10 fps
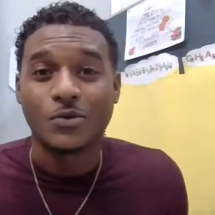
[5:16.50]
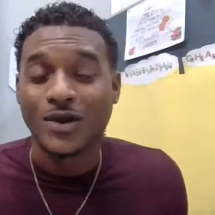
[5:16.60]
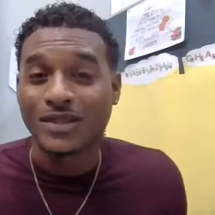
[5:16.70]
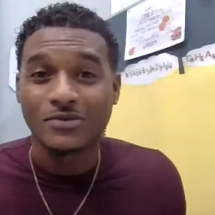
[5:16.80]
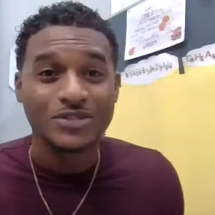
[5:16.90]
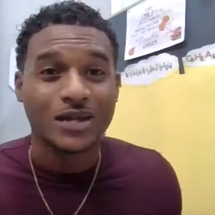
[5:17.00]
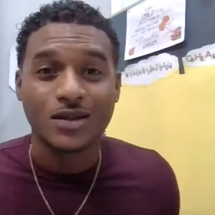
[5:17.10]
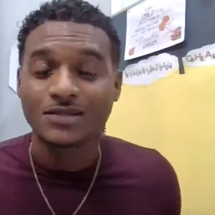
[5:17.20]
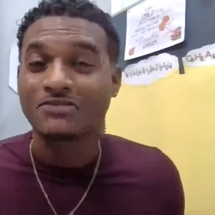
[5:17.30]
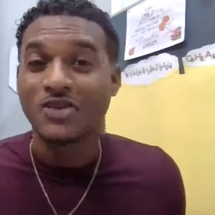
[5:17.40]
where there was a
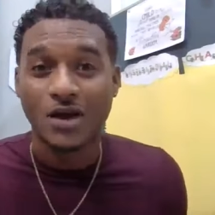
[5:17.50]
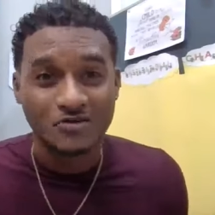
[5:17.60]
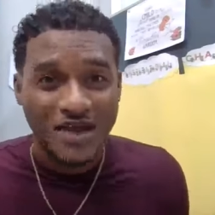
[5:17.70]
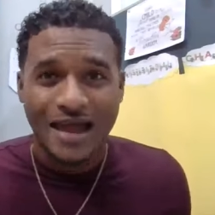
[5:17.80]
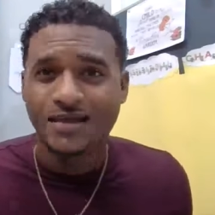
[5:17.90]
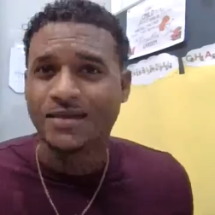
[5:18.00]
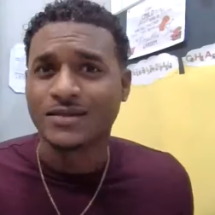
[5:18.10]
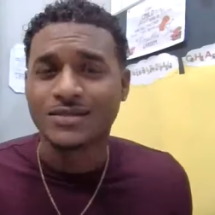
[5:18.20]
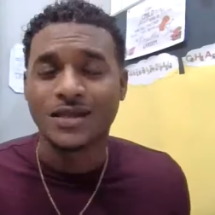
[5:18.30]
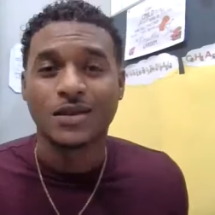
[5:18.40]
lot of gun
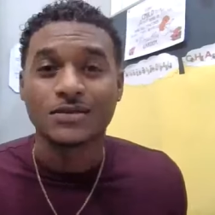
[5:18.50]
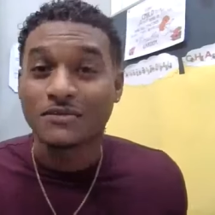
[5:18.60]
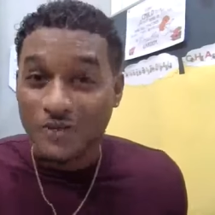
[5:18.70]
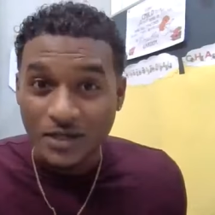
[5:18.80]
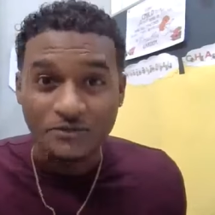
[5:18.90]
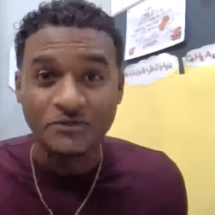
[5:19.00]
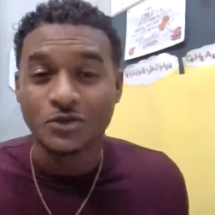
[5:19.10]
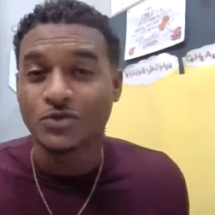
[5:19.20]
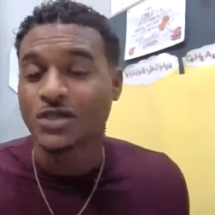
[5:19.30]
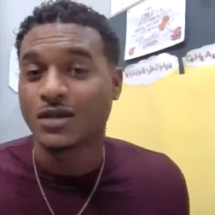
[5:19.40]
violence, a lot of
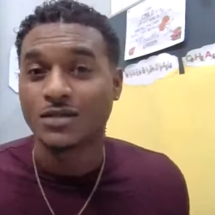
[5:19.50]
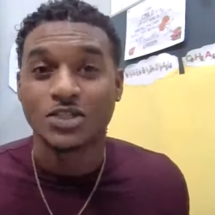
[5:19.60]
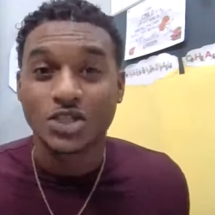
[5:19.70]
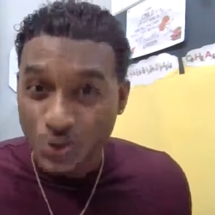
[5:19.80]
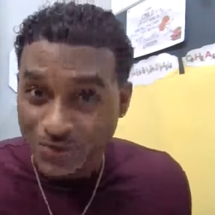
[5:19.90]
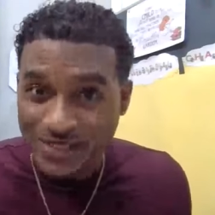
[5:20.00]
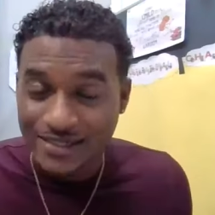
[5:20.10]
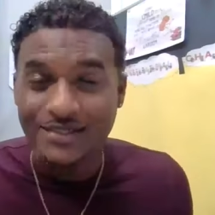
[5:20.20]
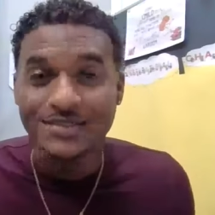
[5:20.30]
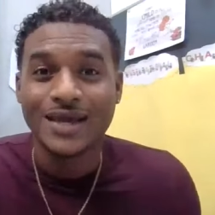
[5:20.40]
curfews, a lot of
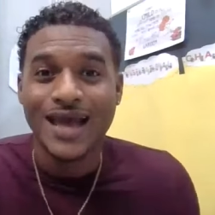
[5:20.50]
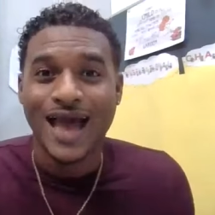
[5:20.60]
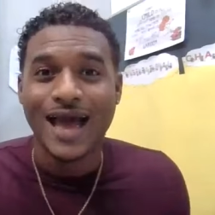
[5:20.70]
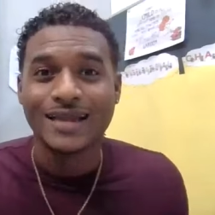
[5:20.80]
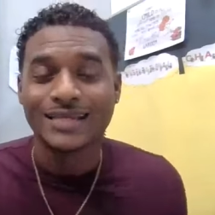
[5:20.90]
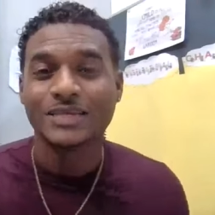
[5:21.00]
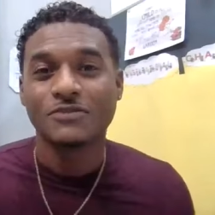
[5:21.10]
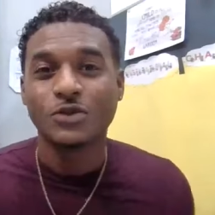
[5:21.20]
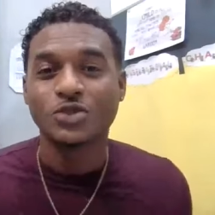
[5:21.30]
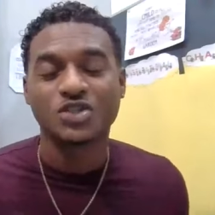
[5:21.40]
shootings. And
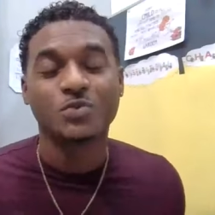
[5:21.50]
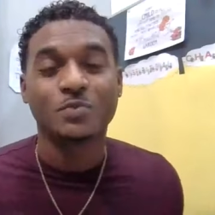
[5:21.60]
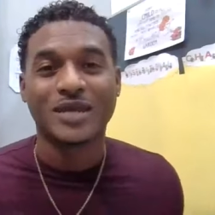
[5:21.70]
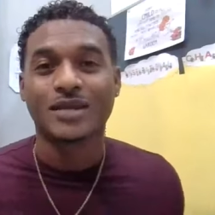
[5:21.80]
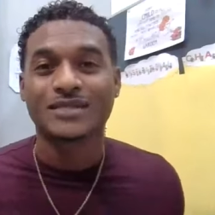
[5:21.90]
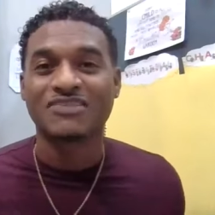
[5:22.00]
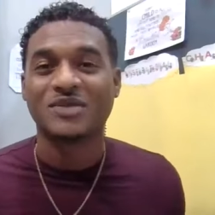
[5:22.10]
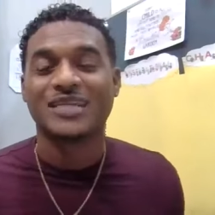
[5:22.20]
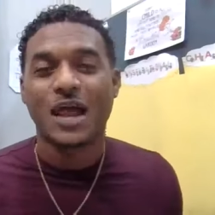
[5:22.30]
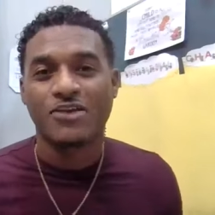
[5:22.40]
even though she may not have
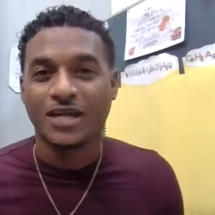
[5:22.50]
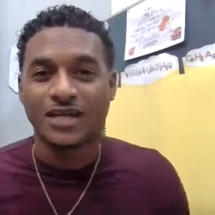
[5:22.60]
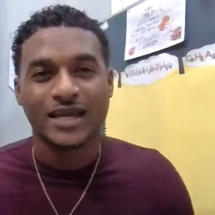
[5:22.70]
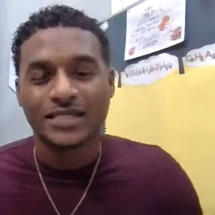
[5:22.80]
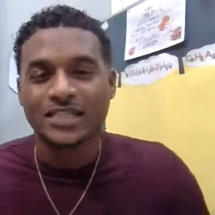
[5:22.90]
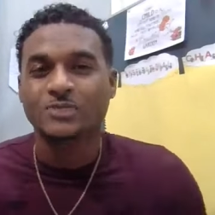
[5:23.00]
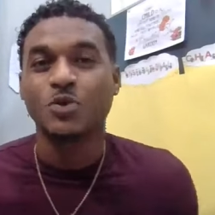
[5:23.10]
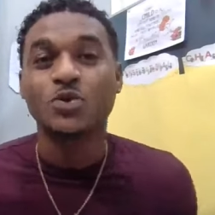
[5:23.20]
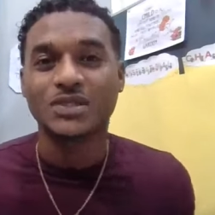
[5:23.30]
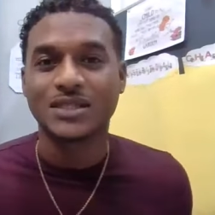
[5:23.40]
been directly
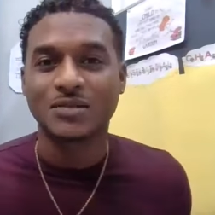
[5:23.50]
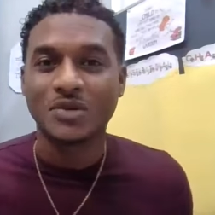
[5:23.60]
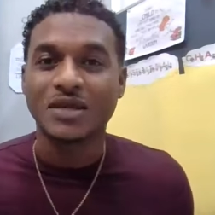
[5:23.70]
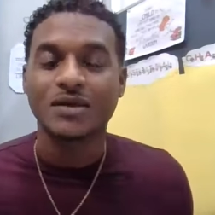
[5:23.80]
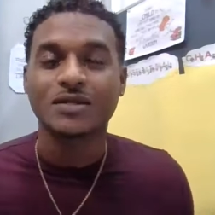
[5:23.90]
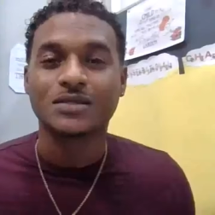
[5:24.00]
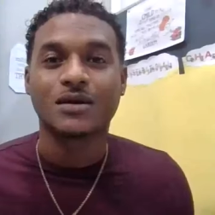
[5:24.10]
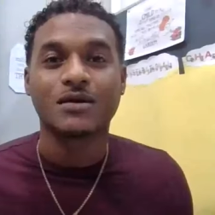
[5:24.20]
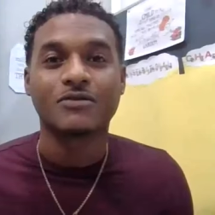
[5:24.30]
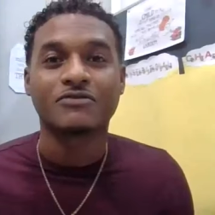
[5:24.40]
exposed to it because
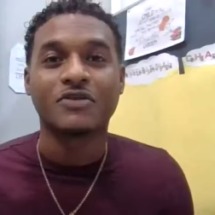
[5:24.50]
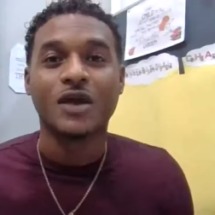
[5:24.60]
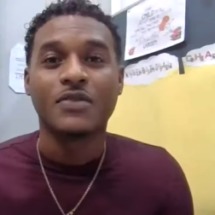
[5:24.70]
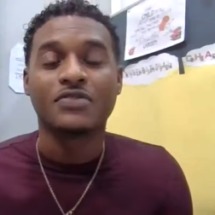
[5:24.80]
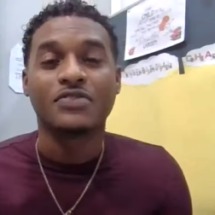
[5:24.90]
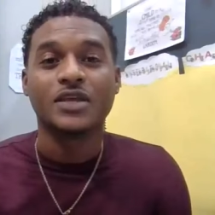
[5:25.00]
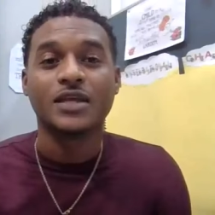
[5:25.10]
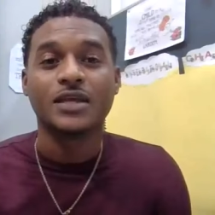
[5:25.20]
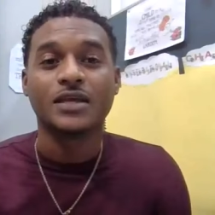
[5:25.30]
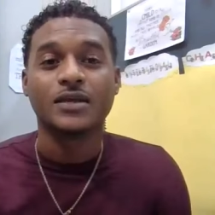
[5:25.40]
of
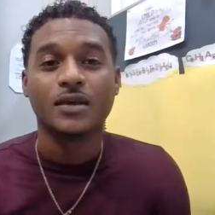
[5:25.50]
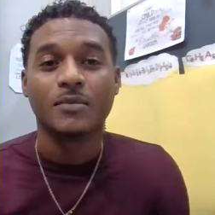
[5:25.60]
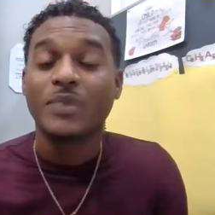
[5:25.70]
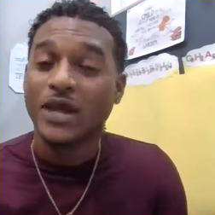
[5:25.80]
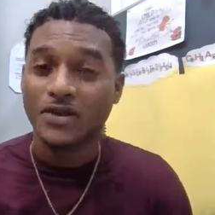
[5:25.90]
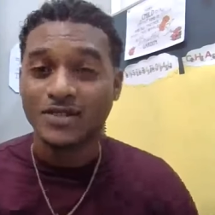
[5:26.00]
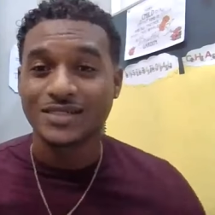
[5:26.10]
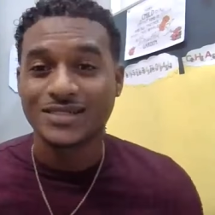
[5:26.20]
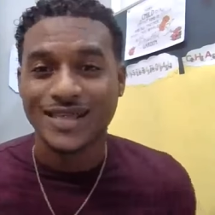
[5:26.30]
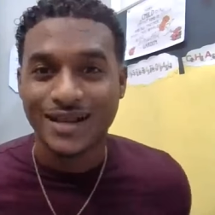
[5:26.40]
the
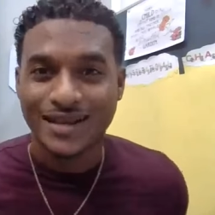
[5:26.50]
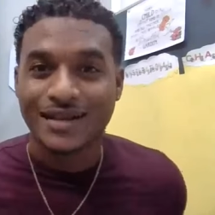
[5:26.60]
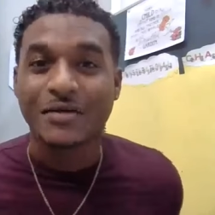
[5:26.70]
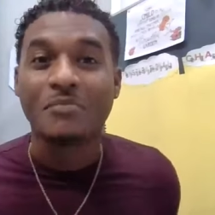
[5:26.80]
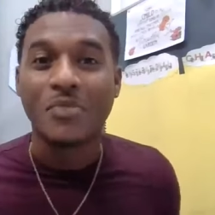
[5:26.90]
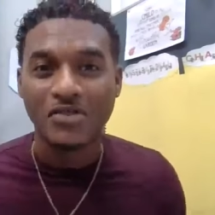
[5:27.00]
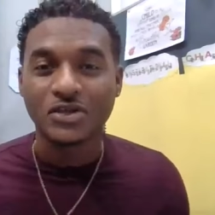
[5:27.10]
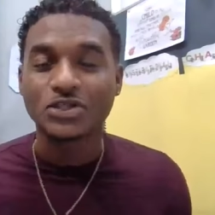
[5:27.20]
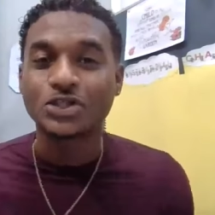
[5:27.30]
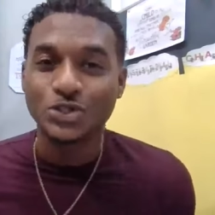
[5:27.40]
parenting style that her
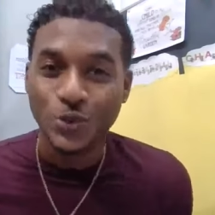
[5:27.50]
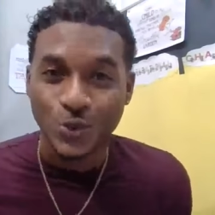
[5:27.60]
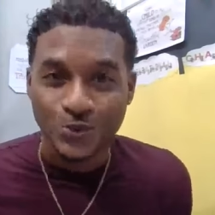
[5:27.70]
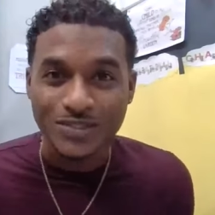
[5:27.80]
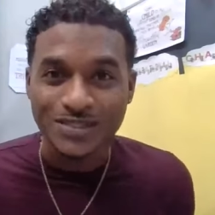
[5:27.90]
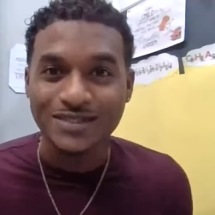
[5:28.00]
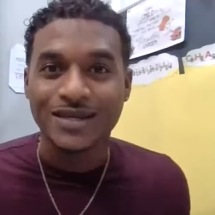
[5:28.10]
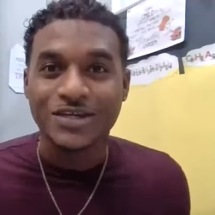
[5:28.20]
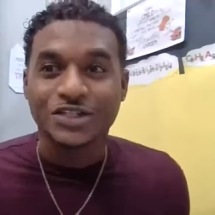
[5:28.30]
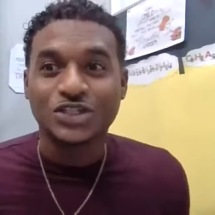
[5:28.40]
mother chose,
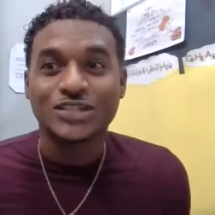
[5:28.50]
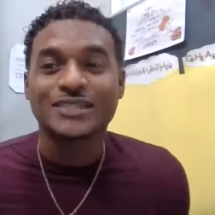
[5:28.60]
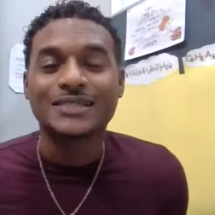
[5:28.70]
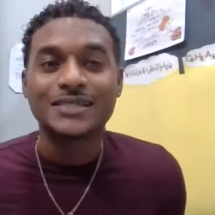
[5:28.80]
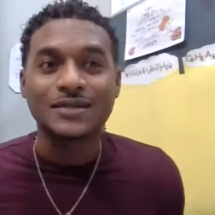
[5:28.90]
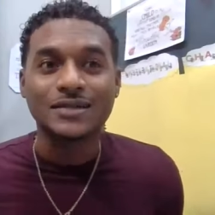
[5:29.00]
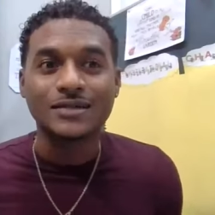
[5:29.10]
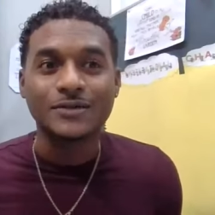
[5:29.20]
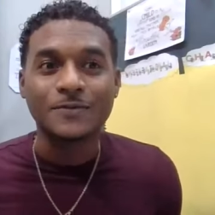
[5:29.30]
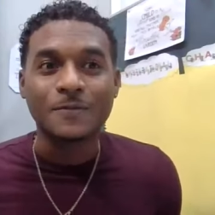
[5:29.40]
she still